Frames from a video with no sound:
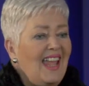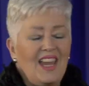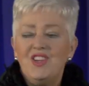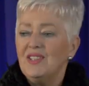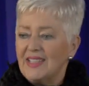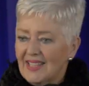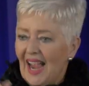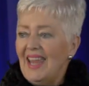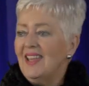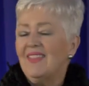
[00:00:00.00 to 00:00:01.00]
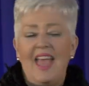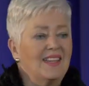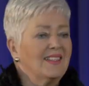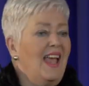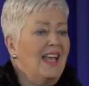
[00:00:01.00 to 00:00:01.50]
And you take
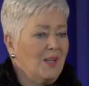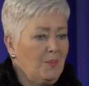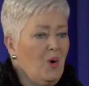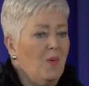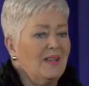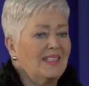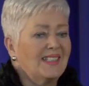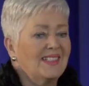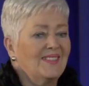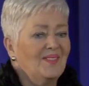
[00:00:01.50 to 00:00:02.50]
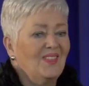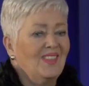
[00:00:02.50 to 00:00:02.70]
that as a promise.